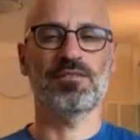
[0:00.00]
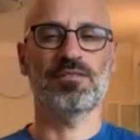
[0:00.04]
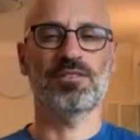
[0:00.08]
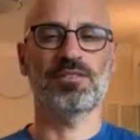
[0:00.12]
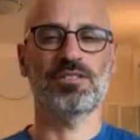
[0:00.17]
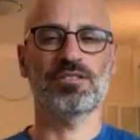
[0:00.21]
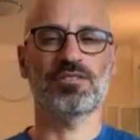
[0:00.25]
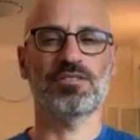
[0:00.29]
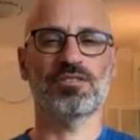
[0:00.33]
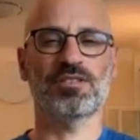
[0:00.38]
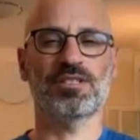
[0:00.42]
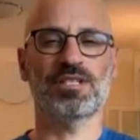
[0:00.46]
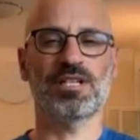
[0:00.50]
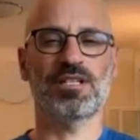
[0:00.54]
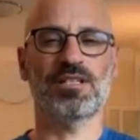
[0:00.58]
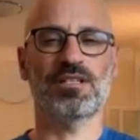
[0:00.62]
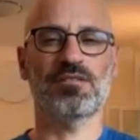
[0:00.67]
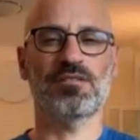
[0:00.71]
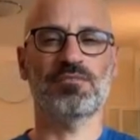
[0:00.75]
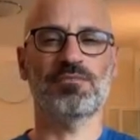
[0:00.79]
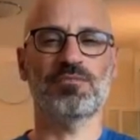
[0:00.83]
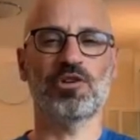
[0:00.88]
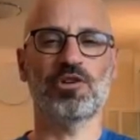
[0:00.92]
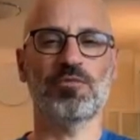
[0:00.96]
Just going to take
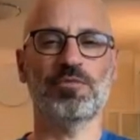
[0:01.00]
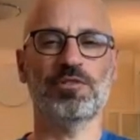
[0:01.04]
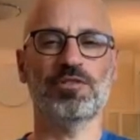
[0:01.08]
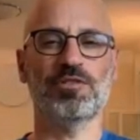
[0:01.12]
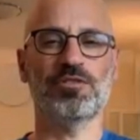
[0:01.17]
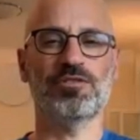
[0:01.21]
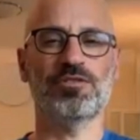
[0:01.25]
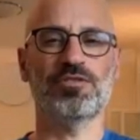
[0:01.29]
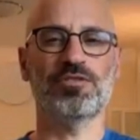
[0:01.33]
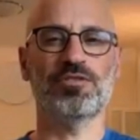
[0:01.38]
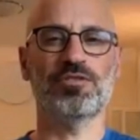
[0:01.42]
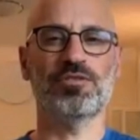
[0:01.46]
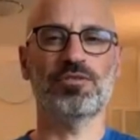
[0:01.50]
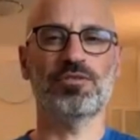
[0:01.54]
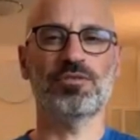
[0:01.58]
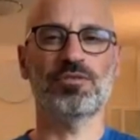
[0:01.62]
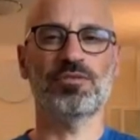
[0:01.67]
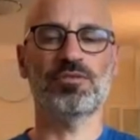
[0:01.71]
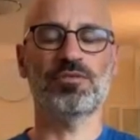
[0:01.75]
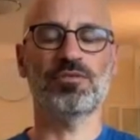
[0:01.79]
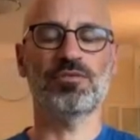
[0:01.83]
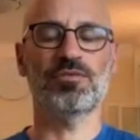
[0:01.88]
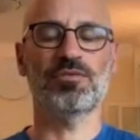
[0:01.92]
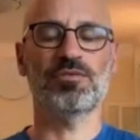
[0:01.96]
another moment or
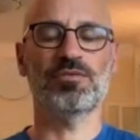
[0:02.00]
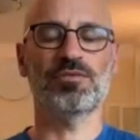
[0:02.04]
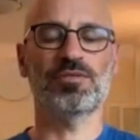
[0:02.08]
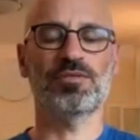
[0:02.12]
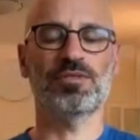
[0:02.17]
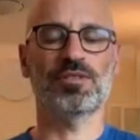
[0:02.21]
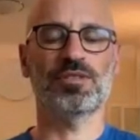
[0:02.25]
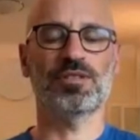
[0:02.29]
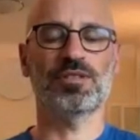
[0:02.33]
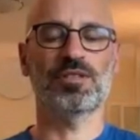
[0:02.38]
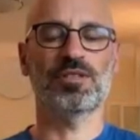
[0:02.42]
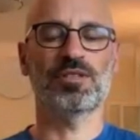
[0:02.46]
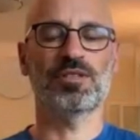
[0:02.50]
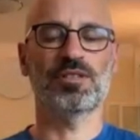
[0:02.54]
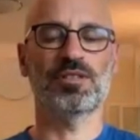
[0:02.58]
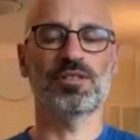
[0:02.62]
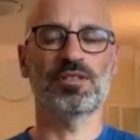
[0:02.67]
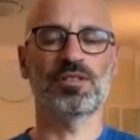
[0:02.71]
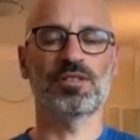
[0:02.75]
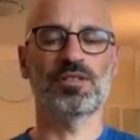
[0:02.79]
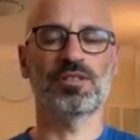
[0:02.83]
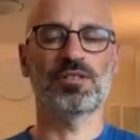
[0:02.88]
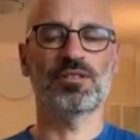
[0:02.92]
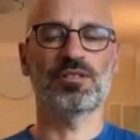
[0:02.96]
two
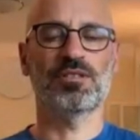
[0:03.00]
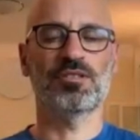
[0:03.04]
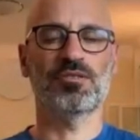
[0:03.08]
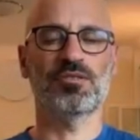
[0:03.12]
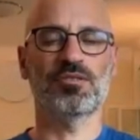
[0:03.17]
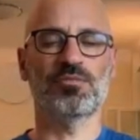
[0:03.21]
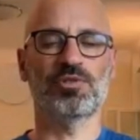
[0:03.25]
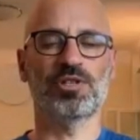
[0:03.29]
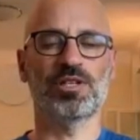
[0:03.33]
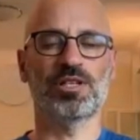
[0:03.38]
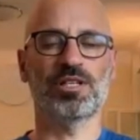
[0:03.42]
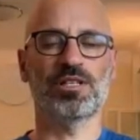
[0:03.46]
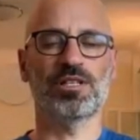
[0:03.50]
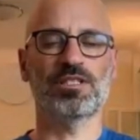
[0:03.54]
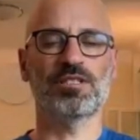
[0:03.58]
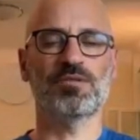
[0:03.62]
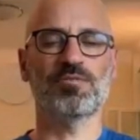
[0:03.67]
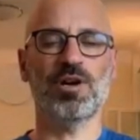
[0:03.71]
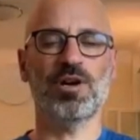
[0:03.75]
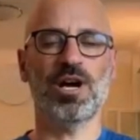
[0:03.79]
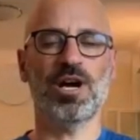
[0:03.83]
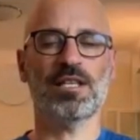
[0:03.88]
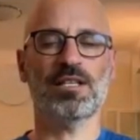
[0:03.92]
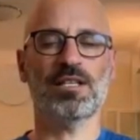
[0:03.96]
to bring this
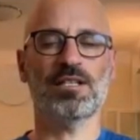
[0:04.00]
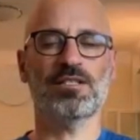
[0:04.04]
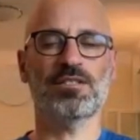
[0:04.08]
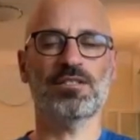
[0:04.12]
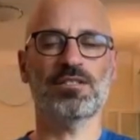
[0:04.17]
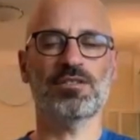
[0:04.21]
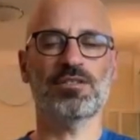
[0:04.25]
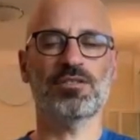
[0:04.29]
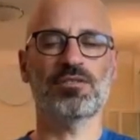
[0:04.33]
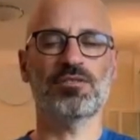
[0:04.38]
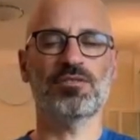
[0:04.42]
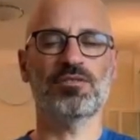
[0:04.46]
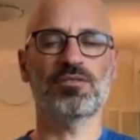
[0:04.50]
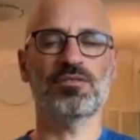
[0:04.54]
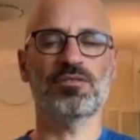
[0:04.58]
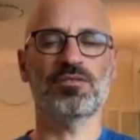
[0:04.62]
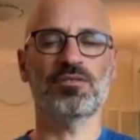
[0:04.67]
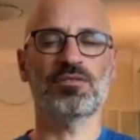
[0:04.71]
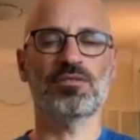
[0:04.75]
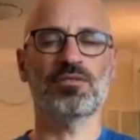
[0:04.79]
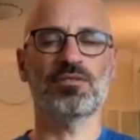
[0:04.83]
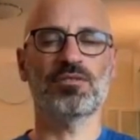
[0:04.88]
practice to